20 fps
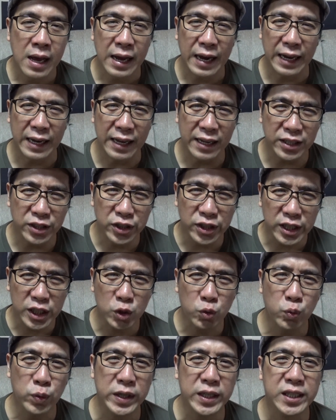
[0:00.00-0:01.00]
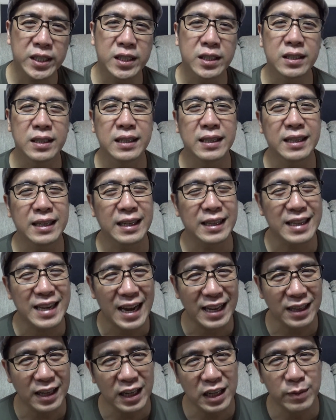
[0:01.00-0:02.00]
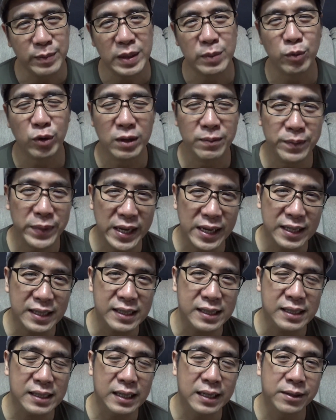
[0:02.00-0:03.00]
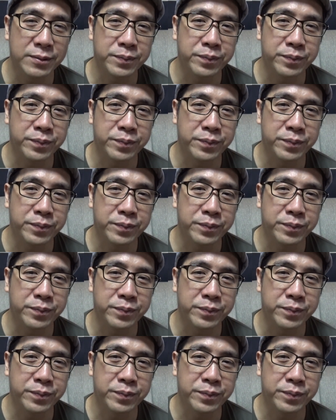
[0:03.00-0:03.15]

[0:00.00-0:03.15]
and I just wished it had a little bit more bass.